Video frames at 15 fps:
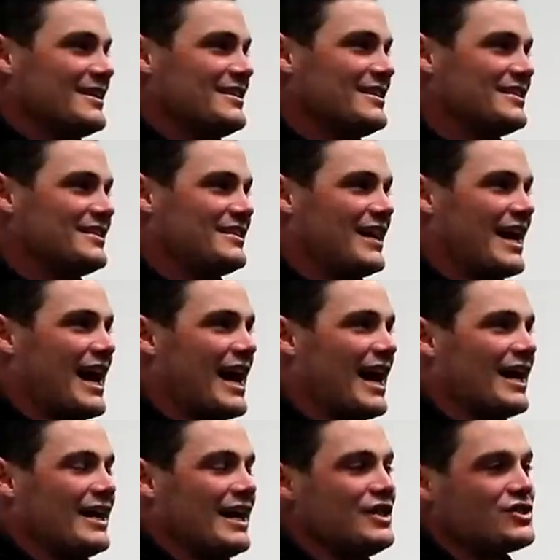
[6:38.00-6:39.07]
just
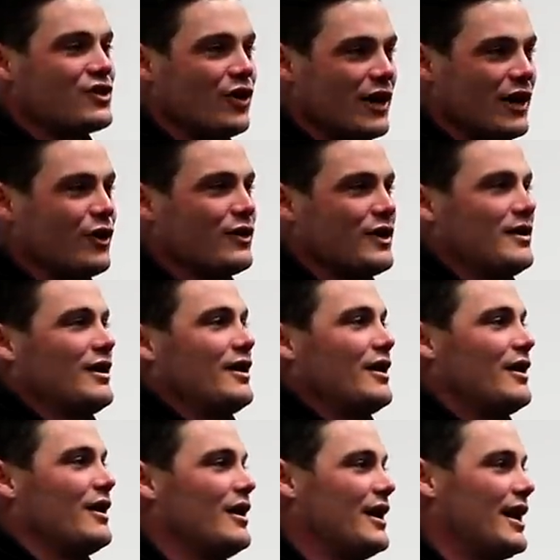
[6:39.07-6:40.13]
uh, enjoy all your,
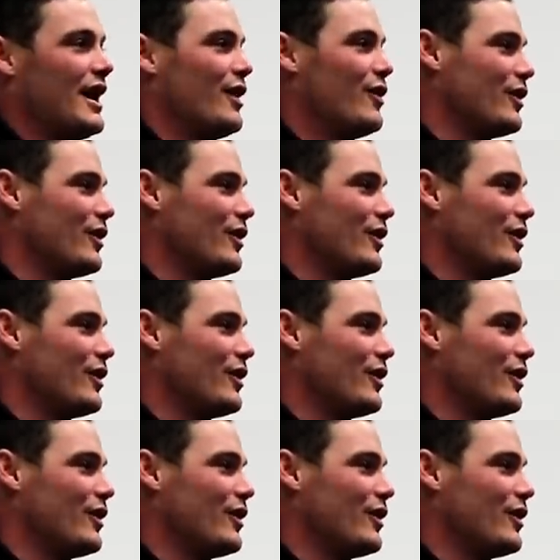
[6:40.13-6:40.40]
yeah,